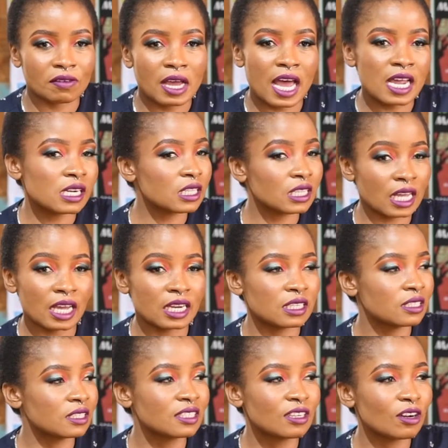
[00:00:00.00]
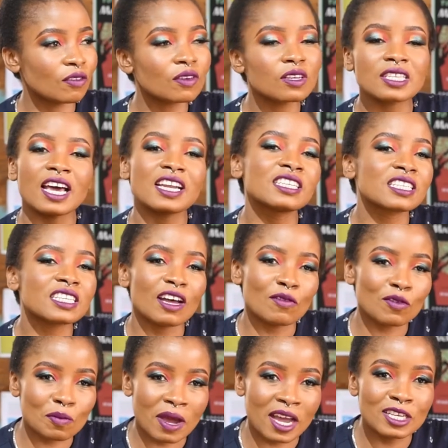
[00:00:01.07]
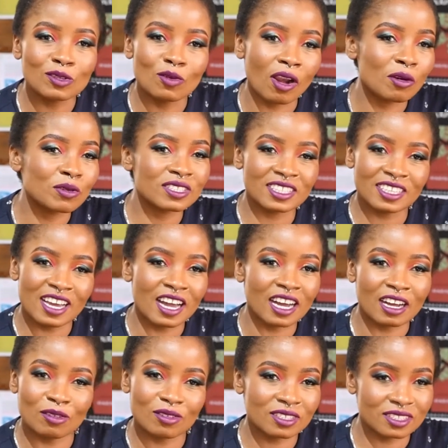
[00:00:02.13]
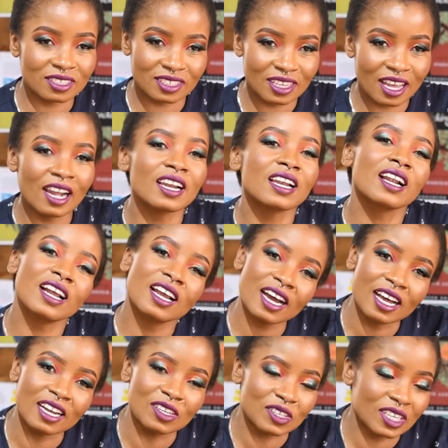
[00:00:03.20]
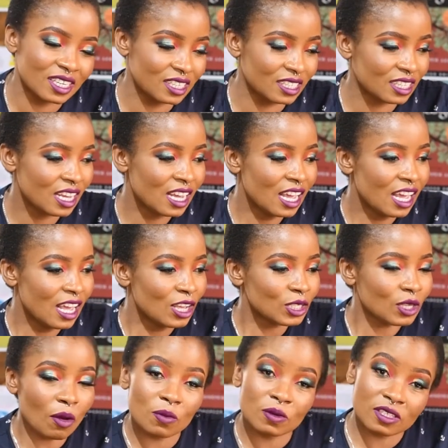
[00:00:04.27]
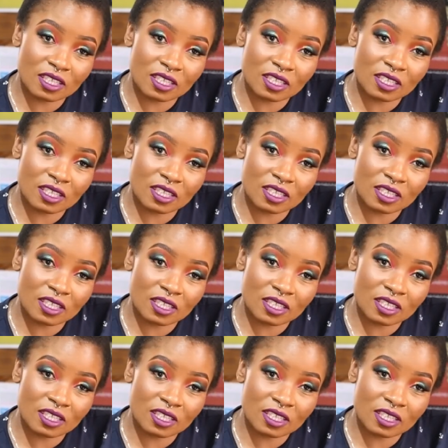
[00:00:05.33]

And then, of course, I had just come from high school. I was young. I was a little girl, right? So I was